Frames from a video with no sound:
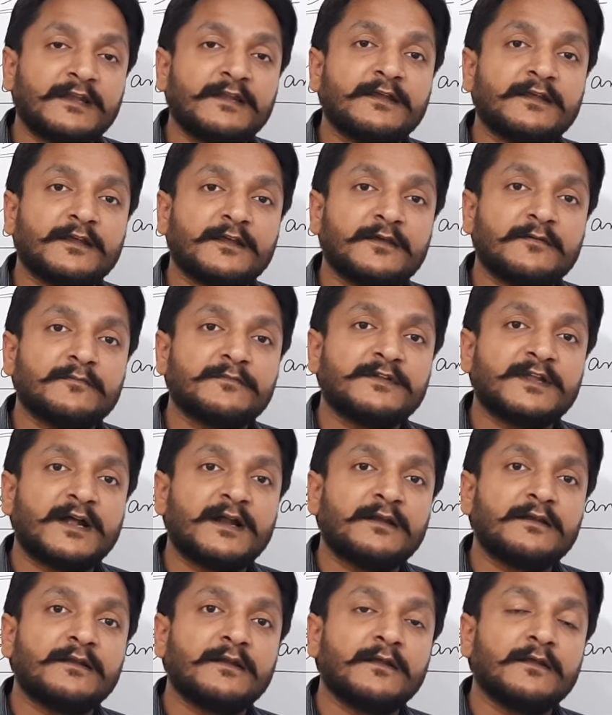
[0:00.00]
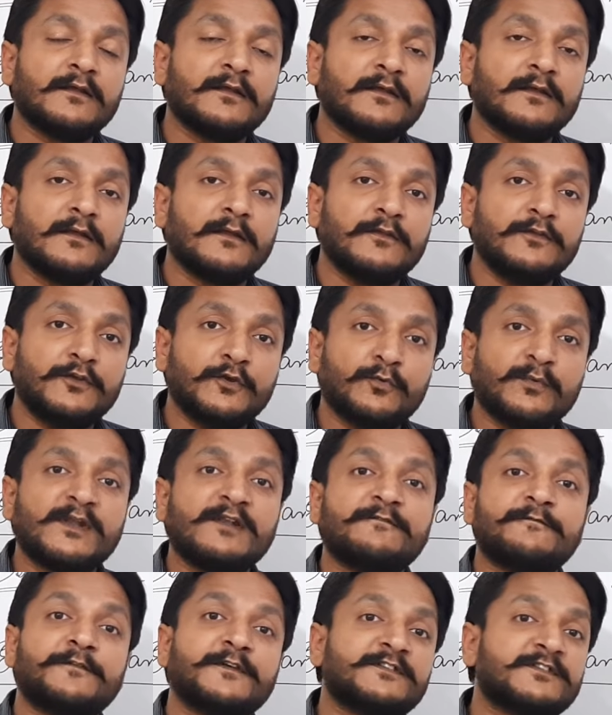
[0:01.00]
him that you
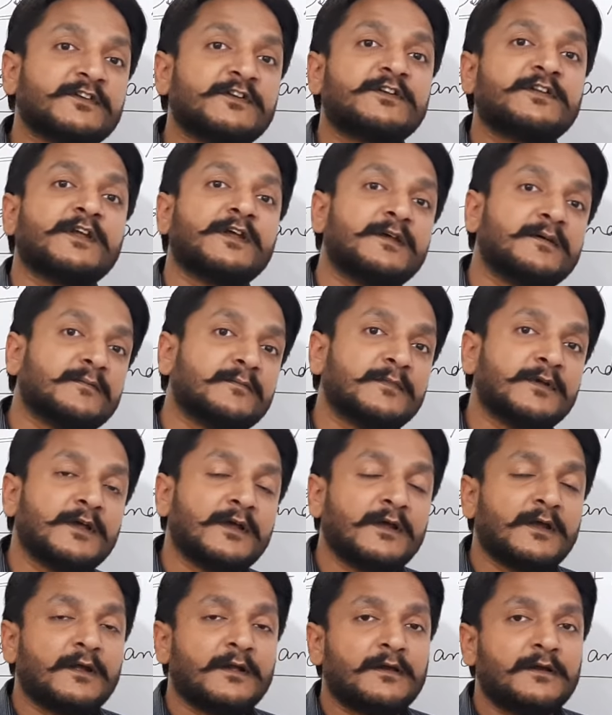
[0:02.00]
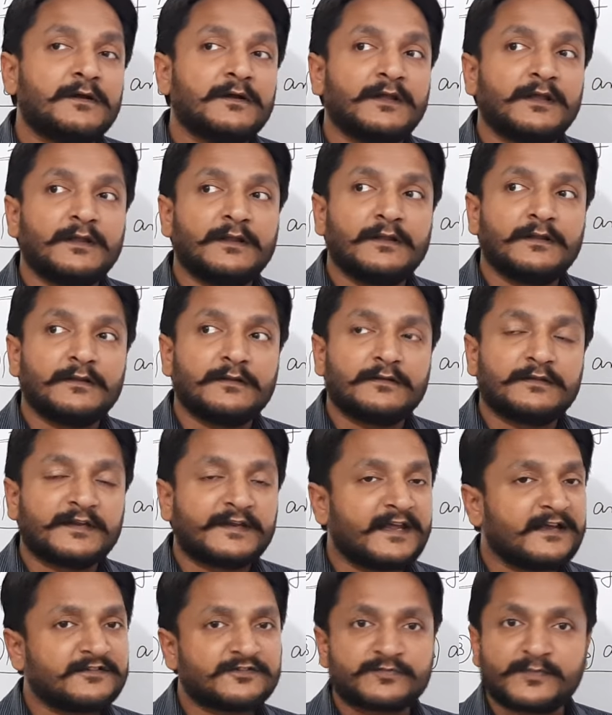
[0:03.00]
will visit him the
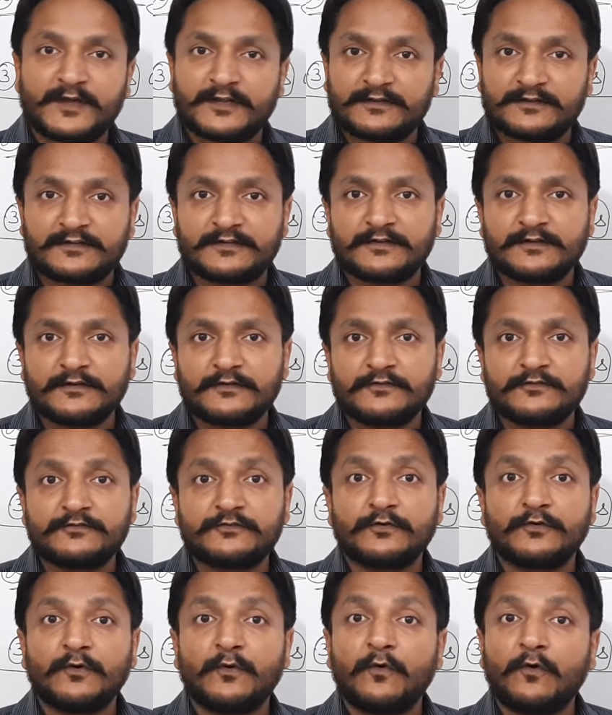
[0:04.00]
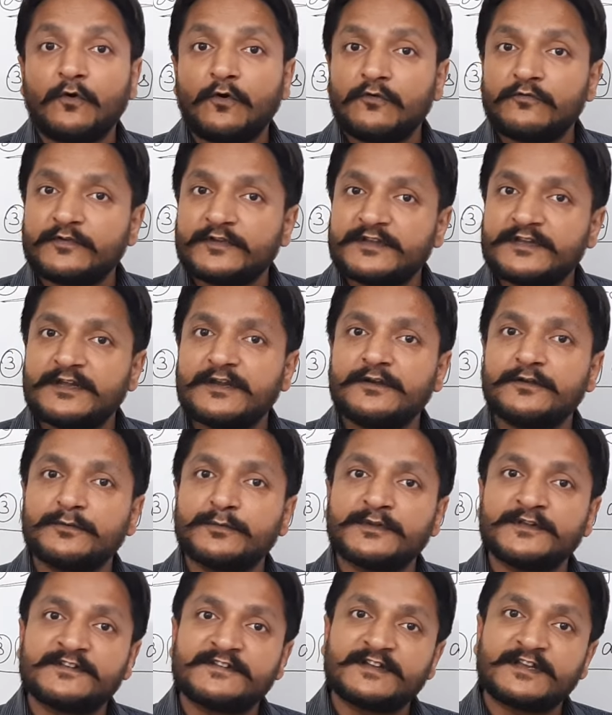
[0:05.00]
next month, so over there you
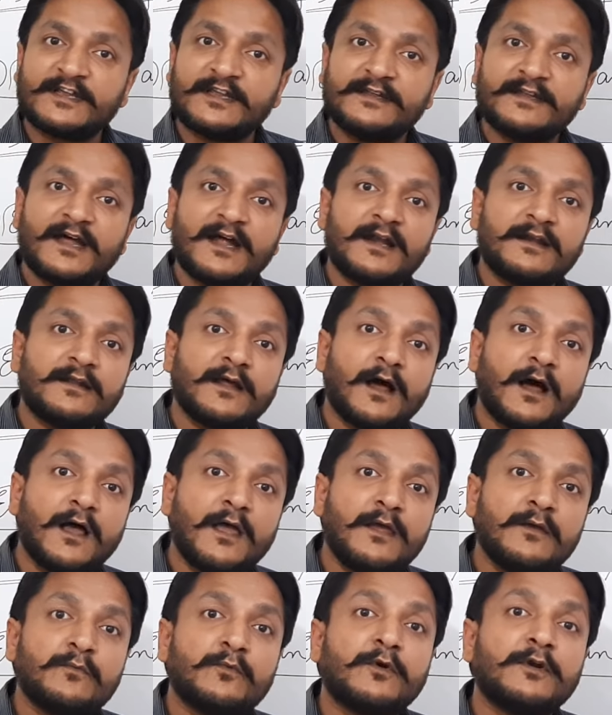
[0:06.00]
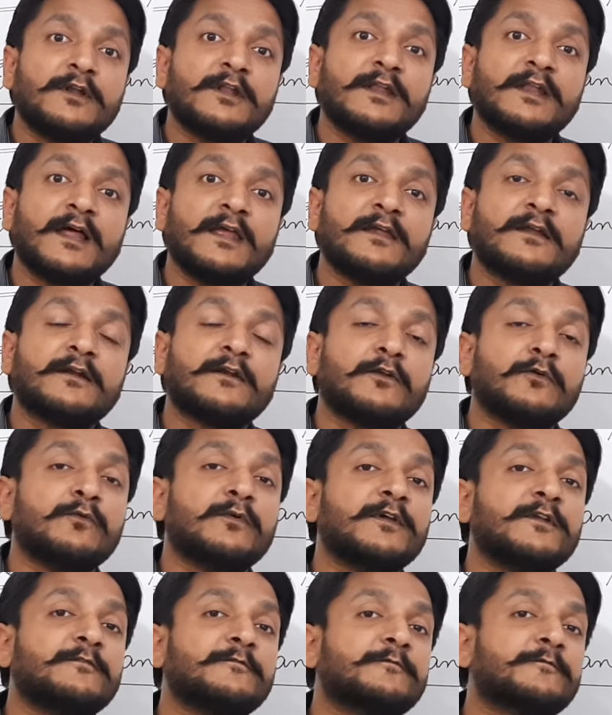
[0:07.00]
will say that I would like to
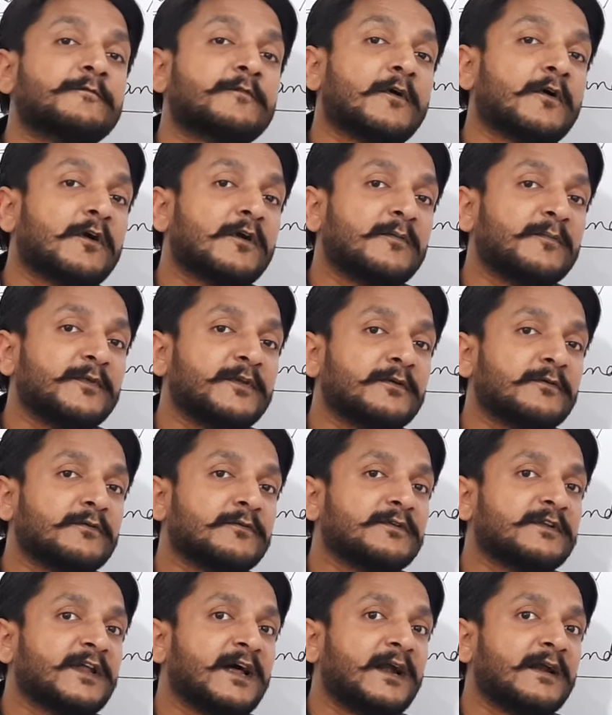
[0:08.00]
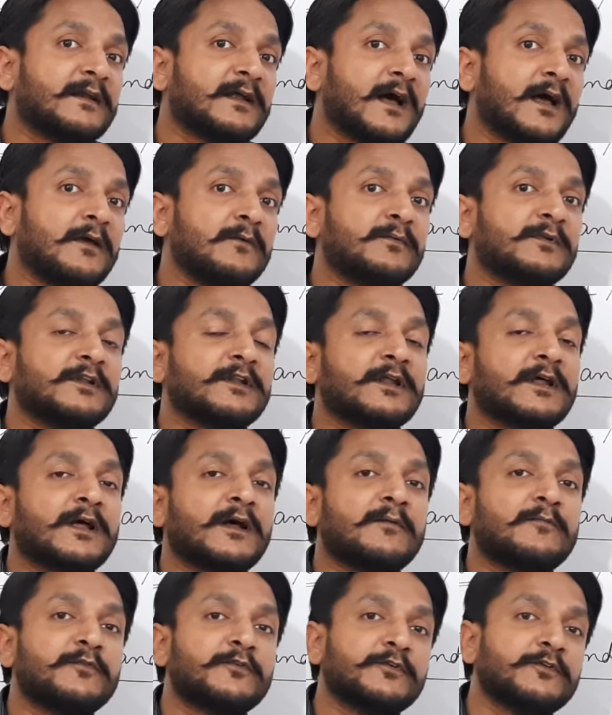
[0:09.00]
inform you that I will
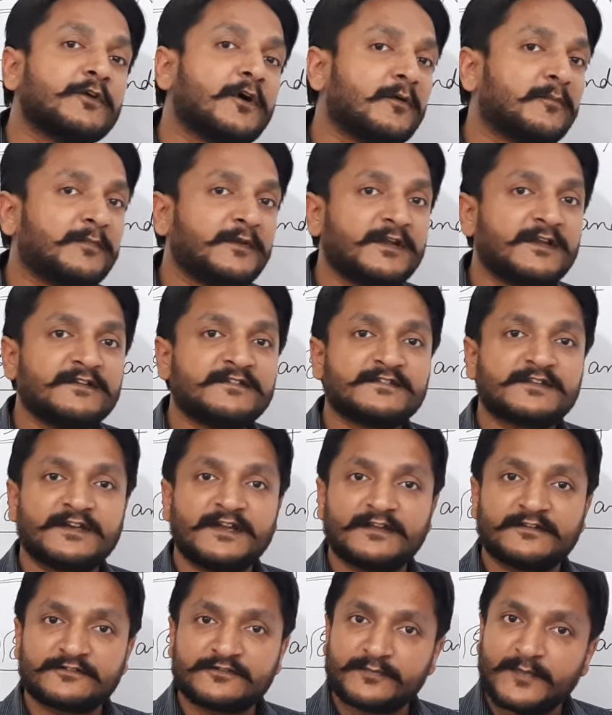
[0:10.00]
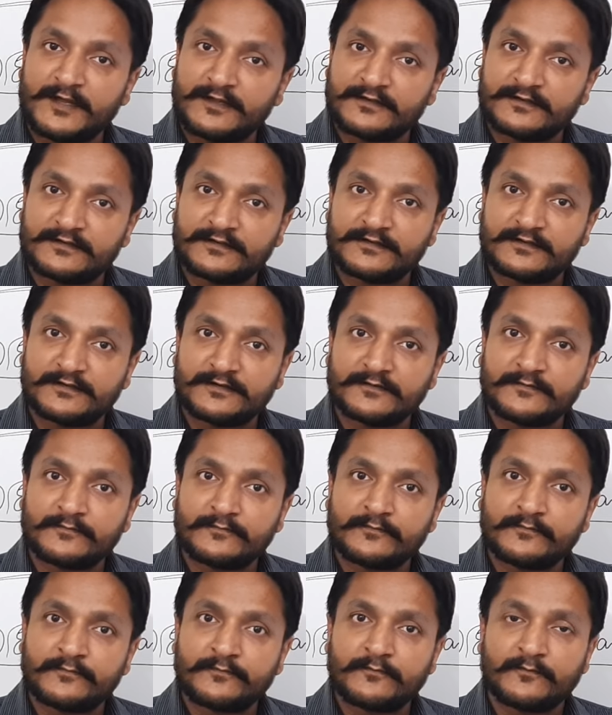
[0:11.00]
come to your place the next month.
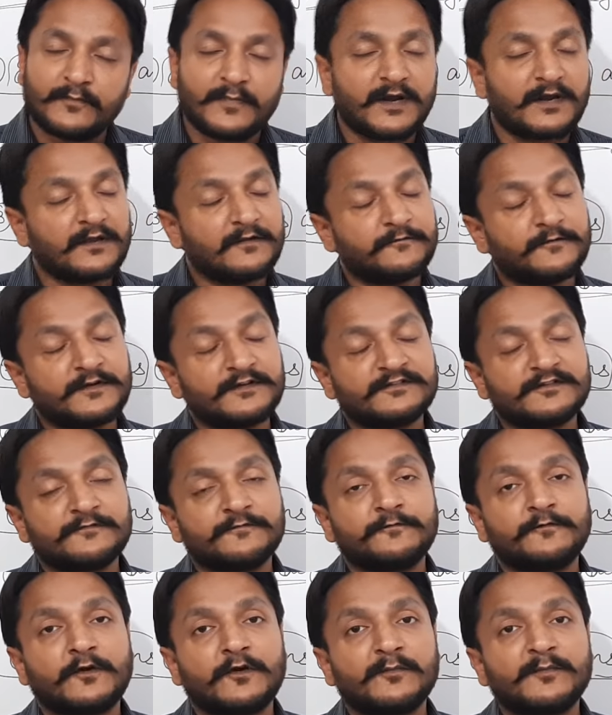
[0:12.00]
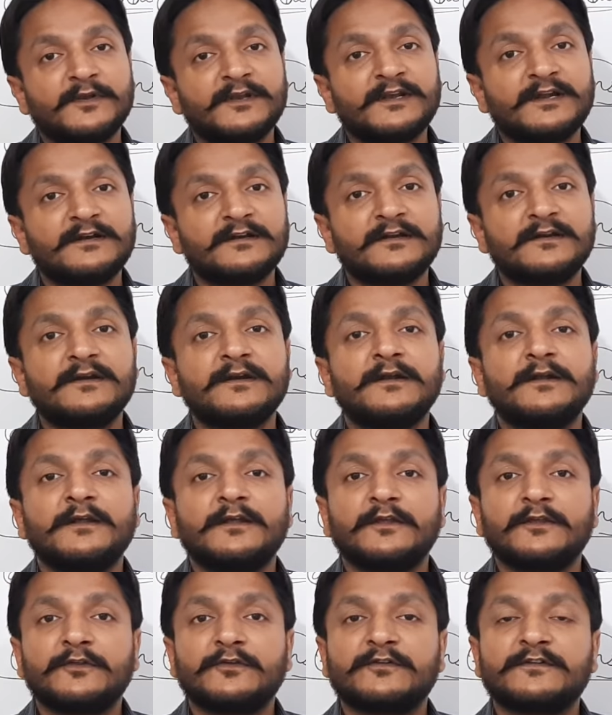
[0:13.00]
But if it is a formal letter,
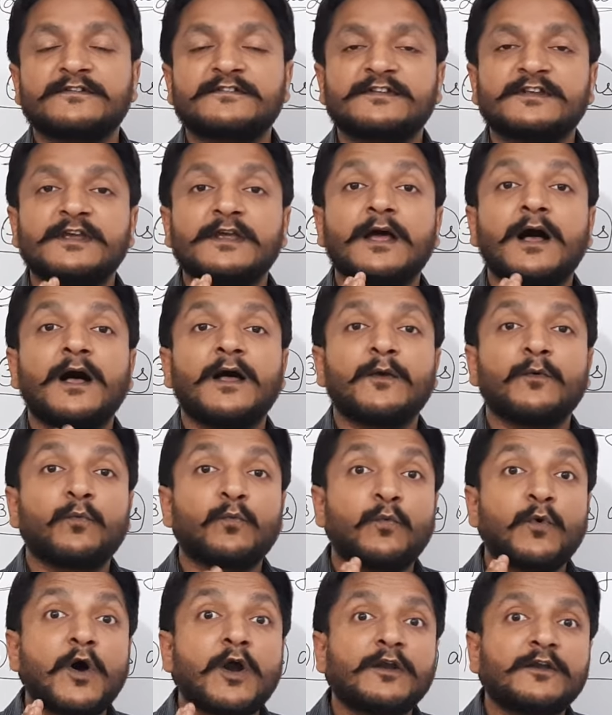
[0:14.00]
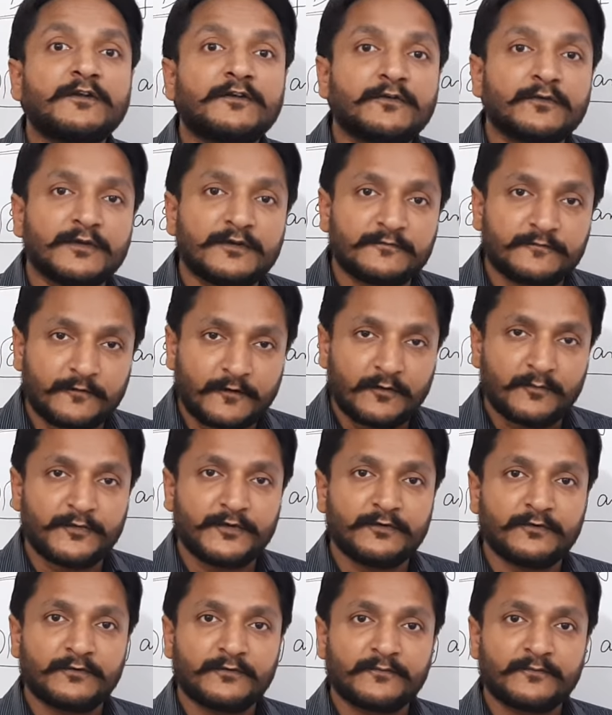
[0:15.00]
you'll say I want to inform you.